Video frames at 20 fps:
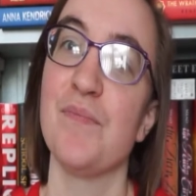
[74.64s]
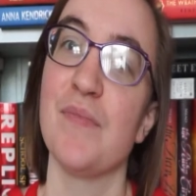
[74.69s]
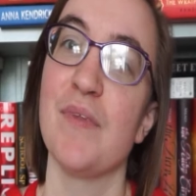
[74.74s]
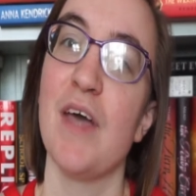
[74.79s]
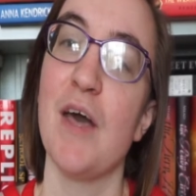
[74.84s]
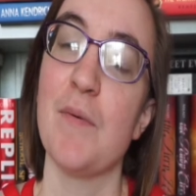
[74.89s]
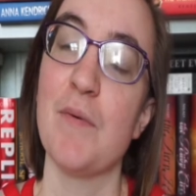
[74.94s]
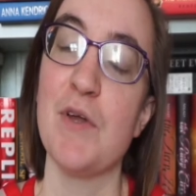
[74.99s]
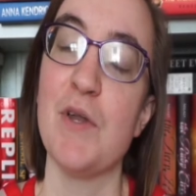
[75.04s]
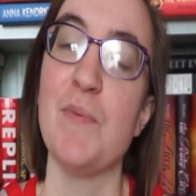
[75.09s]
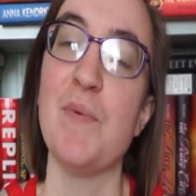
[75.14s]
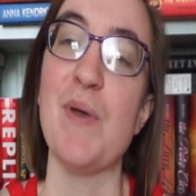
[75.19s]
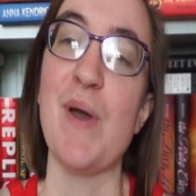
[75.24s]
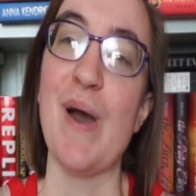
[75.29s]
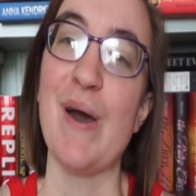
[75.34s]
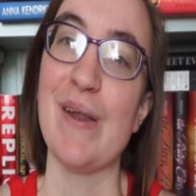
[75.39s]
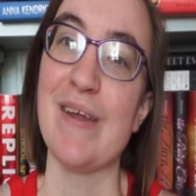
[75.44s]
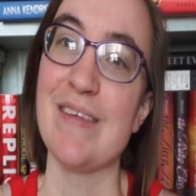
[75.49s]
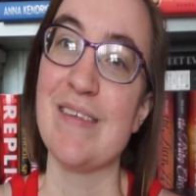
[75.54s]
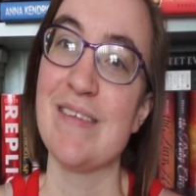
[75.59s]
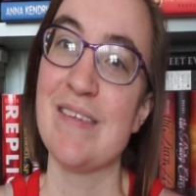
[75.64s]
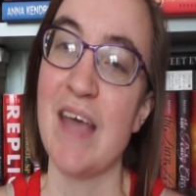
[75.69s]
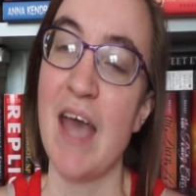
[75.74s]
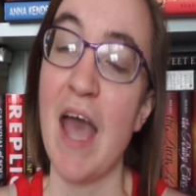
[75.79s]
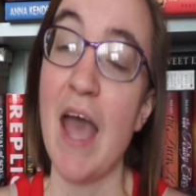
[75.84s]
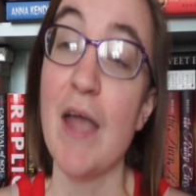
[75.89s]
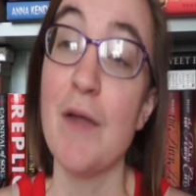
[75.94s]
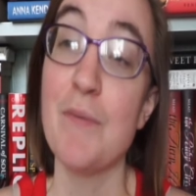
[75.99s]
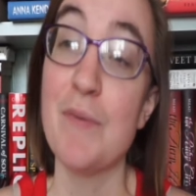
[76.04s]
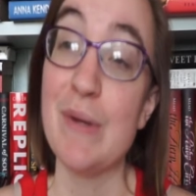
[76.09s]
I'm gonna be honest,
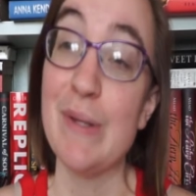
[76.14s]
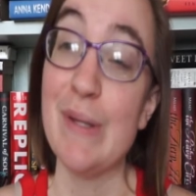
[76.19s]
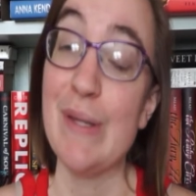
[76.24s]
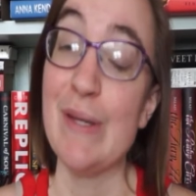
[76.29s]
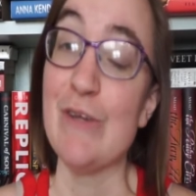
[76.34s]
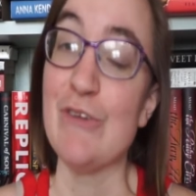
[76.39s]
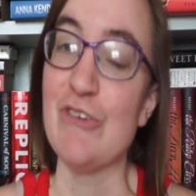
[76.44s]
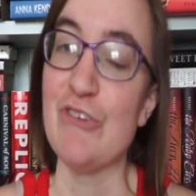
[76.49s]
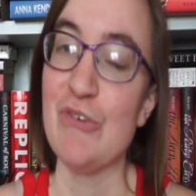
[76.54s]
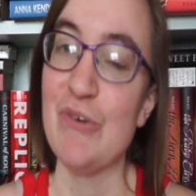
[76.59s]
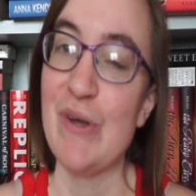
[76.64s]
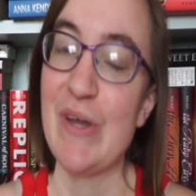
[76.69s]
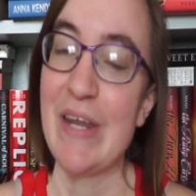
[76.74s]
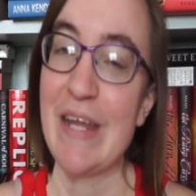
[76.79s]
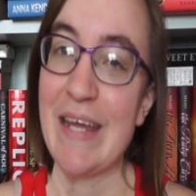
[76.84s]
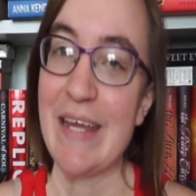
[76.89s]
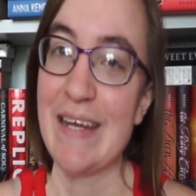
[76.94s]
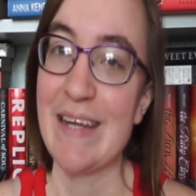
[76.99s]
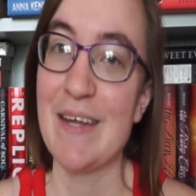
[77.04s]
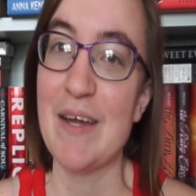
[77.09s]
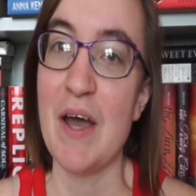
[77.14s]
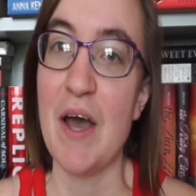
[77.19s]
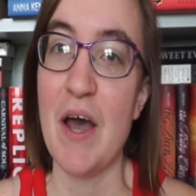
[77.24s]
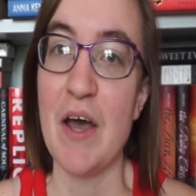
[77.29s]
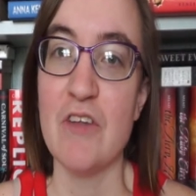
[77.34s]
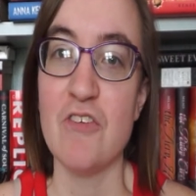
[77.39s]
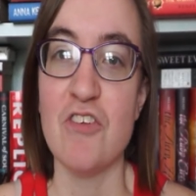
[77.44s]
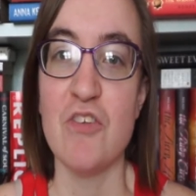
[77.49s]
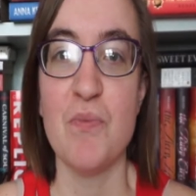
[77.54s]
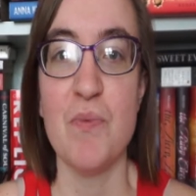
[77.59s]
I really enjoyed it
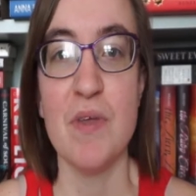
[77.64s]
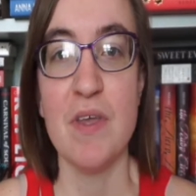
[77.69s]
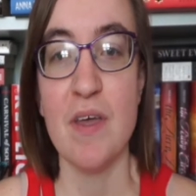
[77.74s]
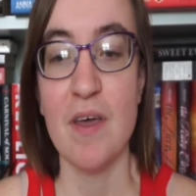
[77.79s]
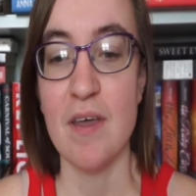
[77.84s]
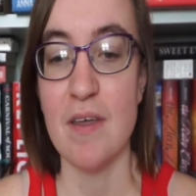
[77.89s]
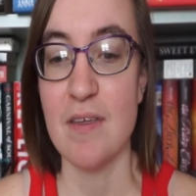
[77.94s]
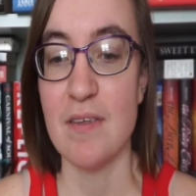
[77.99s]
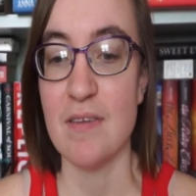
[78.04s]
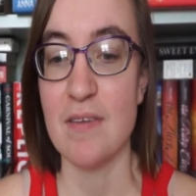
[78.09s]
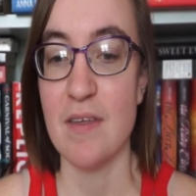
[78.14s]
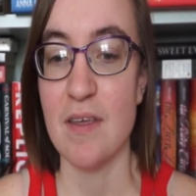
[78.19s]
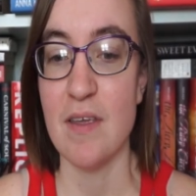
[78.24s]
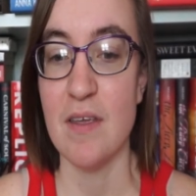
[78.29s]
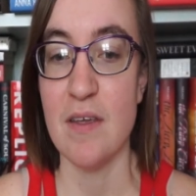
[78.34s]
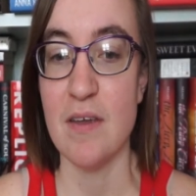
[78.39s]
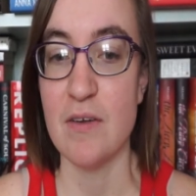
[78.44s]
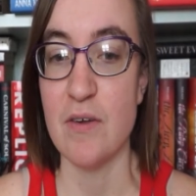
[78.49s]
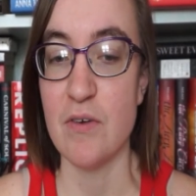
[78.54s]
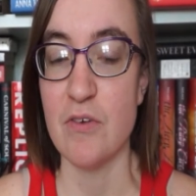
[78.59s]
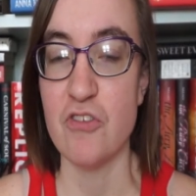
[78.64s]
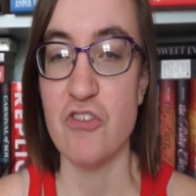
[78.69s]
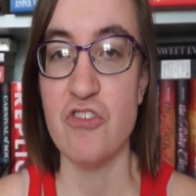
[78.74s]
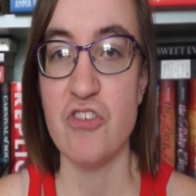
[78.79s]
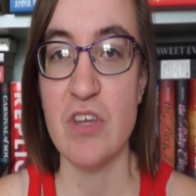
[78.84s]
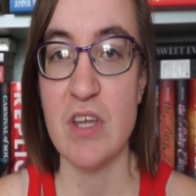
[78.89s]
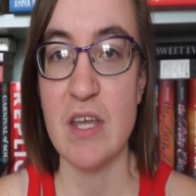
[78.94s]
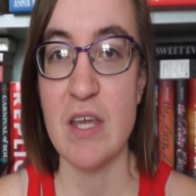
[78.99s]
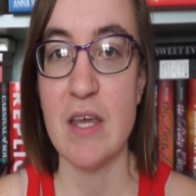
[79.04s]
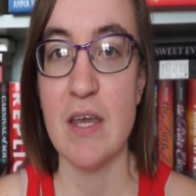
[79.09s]
uh, just because, you know,
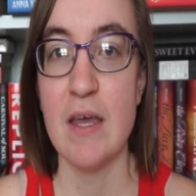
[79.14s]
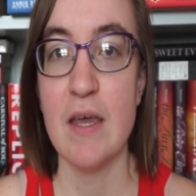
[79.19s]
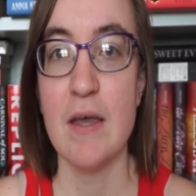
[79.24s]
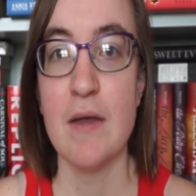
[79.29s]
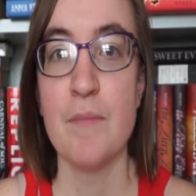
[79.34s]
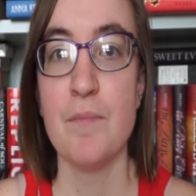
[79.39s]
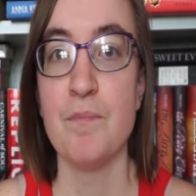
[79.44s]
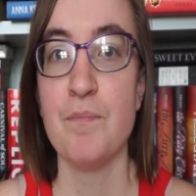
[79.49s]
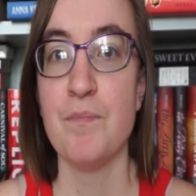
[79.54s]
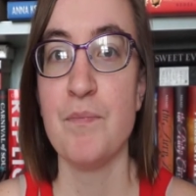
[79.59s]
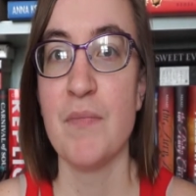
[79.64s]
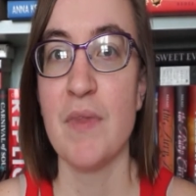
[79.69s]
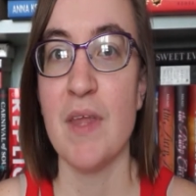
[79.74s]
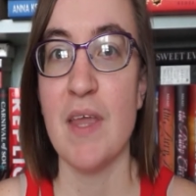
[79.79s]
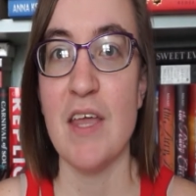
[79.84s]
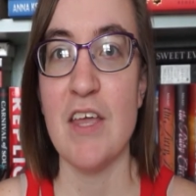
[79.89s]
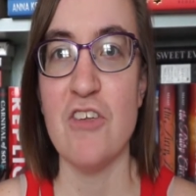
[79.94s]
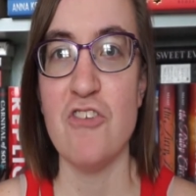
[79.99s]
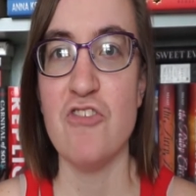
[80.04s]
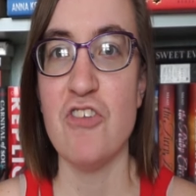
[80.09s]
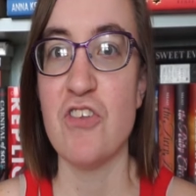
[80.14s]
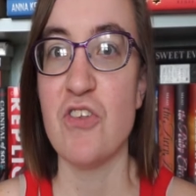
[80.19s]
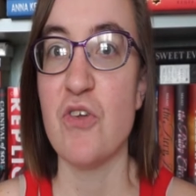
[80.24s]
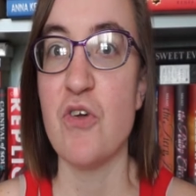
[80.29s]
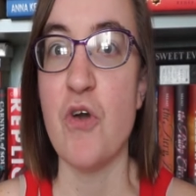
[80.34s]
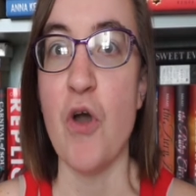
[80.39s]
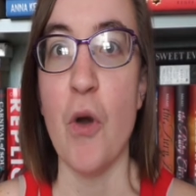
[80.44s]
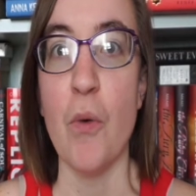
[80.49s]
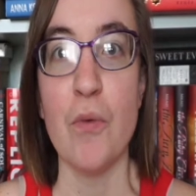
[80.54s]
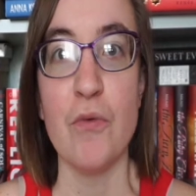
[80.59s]
she is just
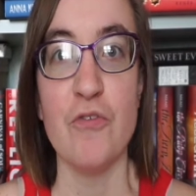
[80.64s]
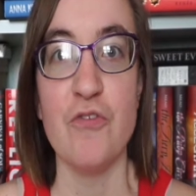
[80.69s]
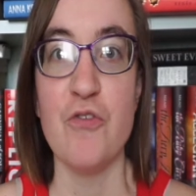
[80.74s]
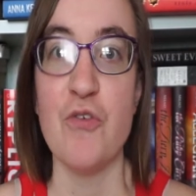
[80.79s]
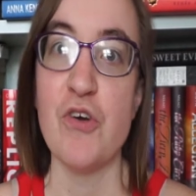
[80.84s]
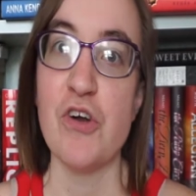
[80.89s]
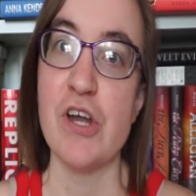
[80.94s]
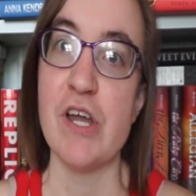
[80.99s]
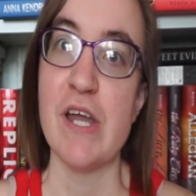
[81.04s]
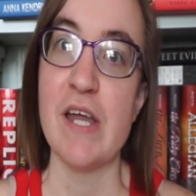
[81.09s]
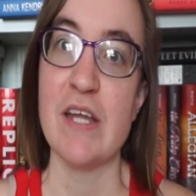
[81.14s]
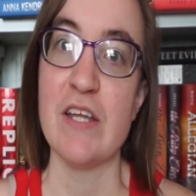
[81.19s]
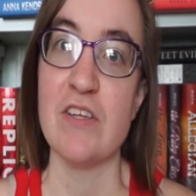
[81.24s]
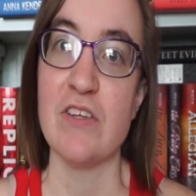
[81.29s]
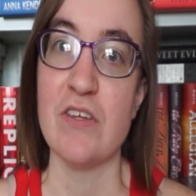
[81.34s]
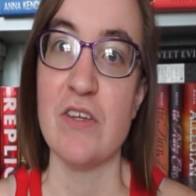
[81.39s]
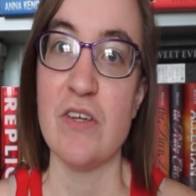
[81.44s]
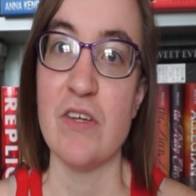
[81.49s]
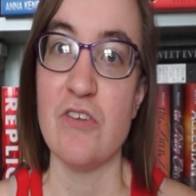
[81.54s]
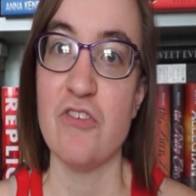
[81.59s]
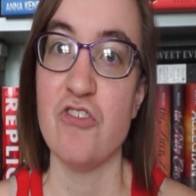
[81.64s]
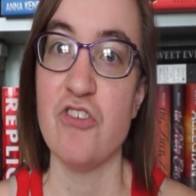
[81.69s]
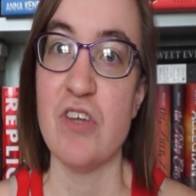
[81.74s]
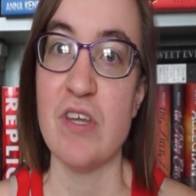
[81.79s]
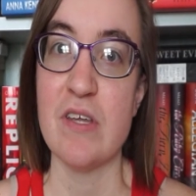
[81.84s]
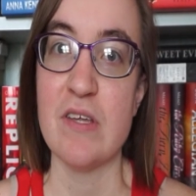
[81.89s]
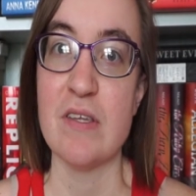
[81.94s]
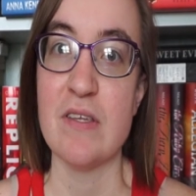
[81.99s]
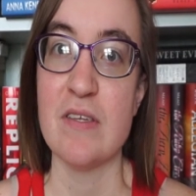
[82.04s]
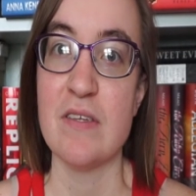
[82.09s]
going for it and she
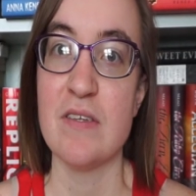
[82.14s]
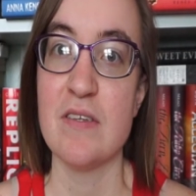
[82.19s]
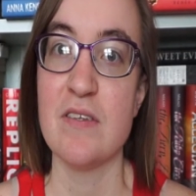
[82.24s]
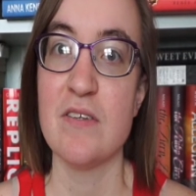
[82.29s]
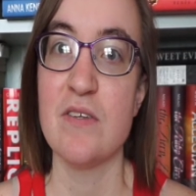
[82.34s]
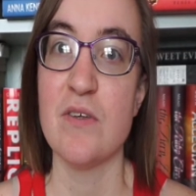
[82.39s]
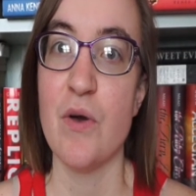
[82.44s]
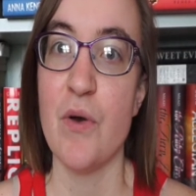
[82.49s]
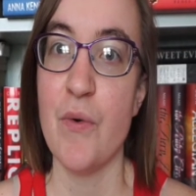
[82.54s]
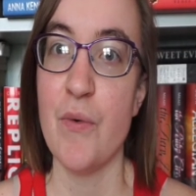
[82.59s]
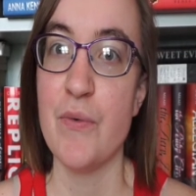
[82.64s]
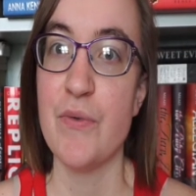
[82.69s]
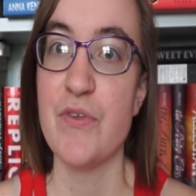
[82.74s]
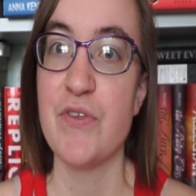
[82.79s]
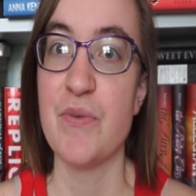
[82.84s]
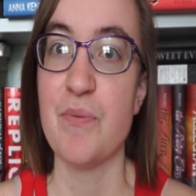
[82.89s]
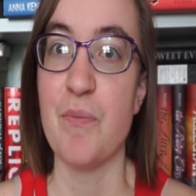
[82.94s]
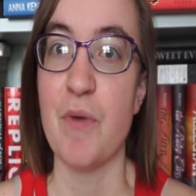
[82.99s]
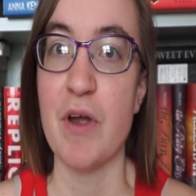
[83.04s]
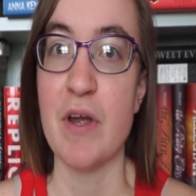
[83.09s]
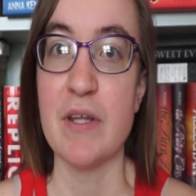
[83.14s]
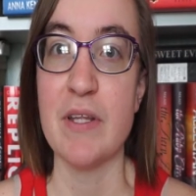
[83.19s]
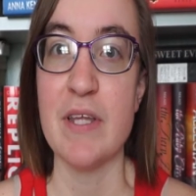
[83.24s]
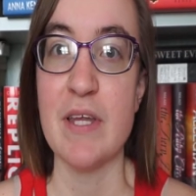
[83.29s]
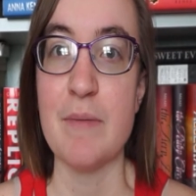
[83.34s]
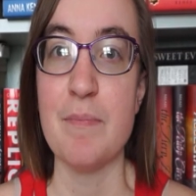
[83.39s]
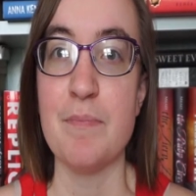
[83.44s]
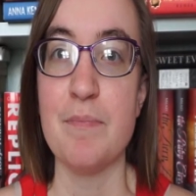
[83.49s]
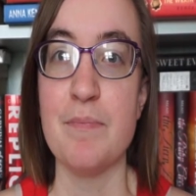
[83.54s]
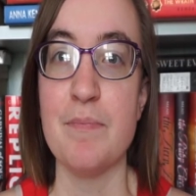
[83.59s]
is so
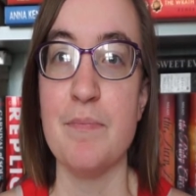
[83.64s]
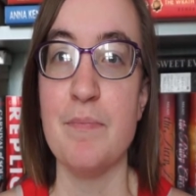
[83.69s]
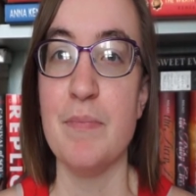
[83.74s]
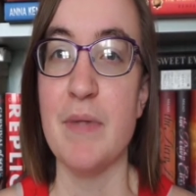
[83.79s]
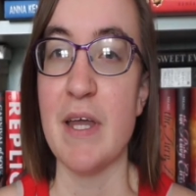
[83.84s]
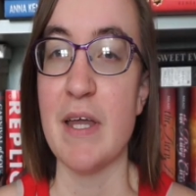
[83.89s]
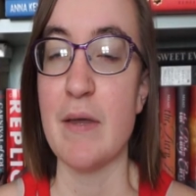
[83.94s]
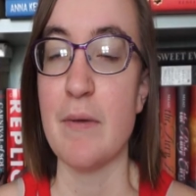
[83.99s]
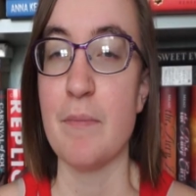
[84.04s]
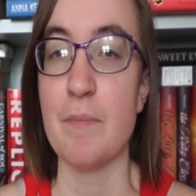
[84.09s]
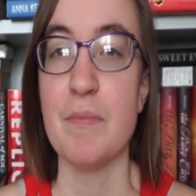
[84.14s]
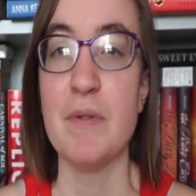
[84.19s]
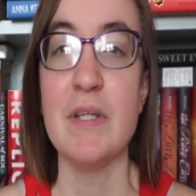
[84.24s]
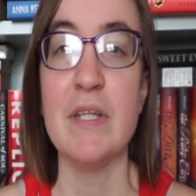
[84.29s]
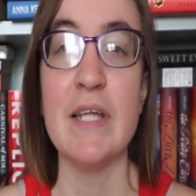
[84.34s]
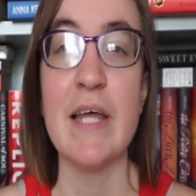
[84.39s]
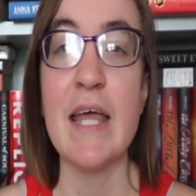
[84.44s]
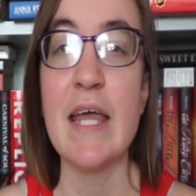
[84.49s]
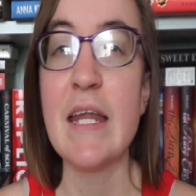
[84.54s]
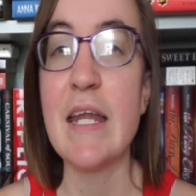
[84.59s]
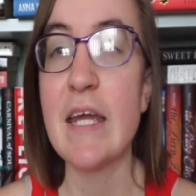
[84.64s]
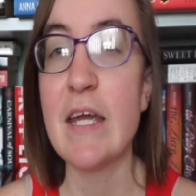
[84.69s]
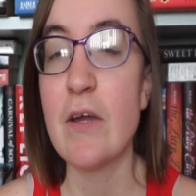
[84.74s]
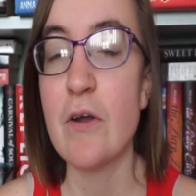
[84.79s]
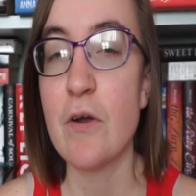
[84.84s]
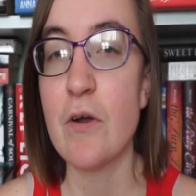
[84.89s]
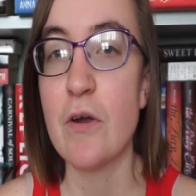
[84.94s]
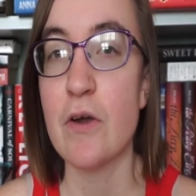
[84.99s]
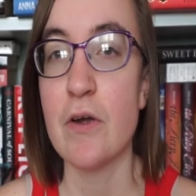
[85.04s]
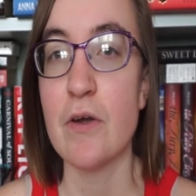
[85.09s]
smartly like planning
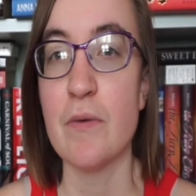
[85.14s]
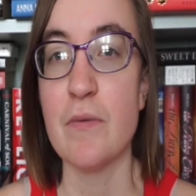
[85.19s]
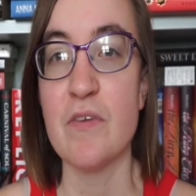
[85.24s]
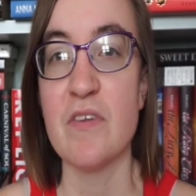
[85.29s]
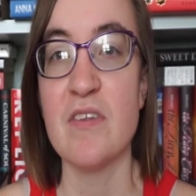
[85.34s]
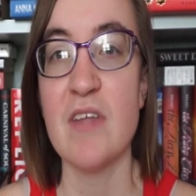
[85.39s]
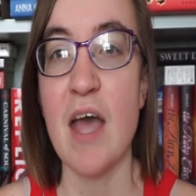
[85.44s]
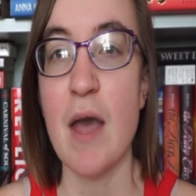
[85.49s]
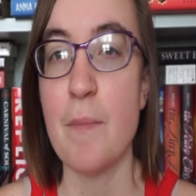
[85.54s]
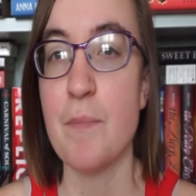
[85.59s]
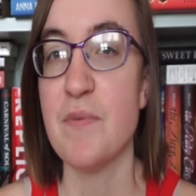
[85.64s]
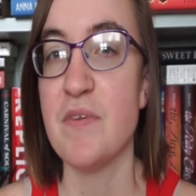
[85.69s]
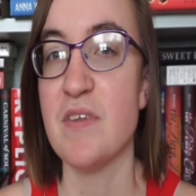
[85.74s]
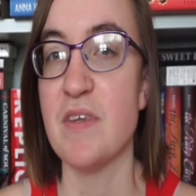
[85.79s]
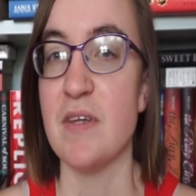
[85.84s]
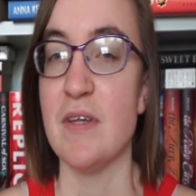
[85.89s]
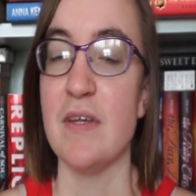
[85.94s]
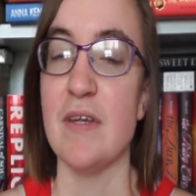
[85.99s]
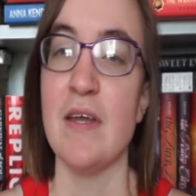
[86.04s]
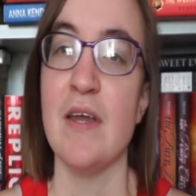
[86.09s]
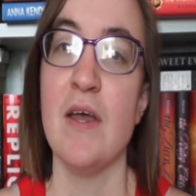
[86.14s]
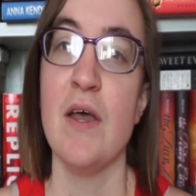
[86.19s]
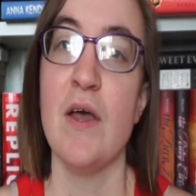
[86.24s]
her steps and